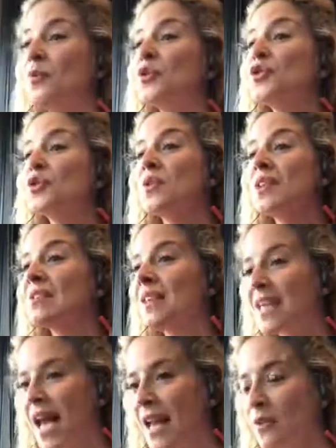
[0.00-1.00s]
We will do these
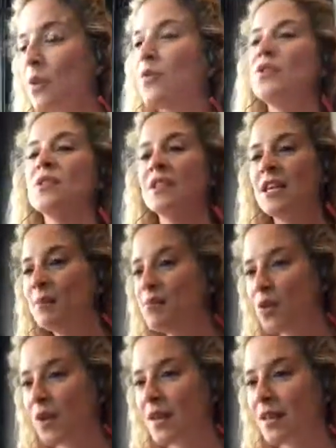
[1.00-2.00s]
again. We will just keep
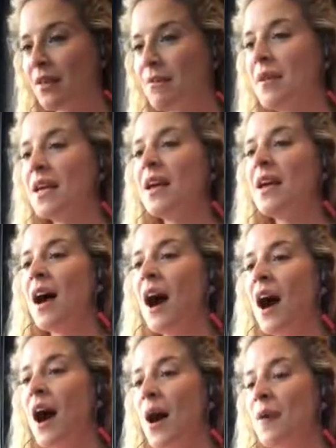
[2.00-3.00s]
doing them.
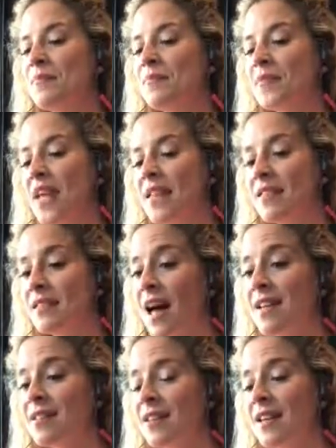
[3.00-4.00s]
The
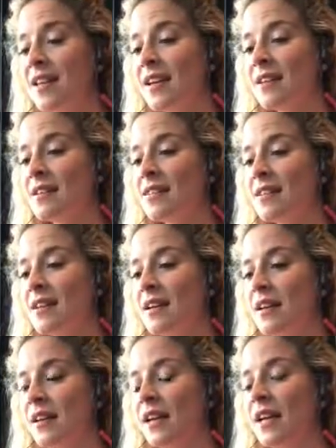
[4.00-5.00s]
last thing is,
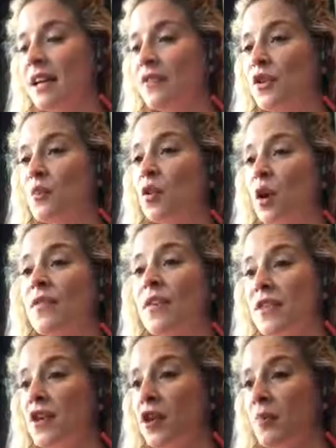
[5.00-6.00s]
if you're more of a
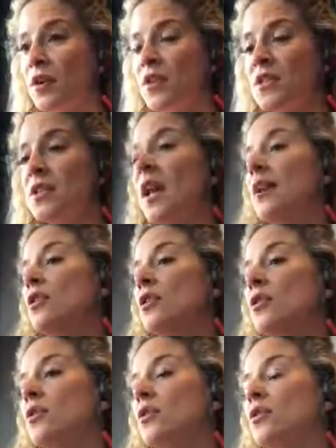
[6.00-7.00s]
theater person and
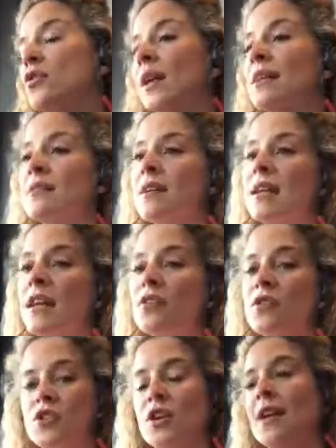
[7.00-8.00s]
you're translating and
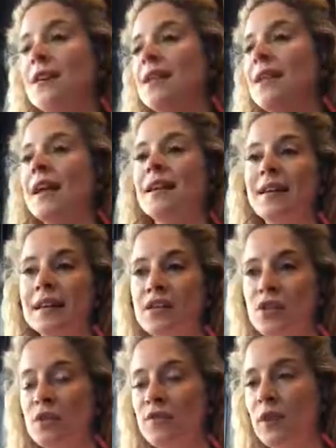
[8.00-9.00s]
you're starting to get
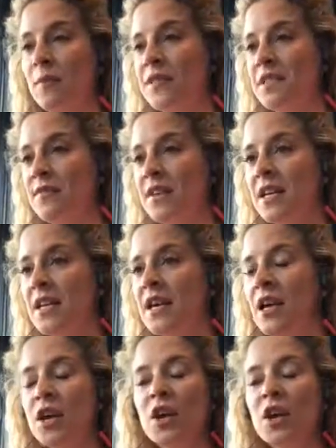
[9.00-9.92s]
into film and TV,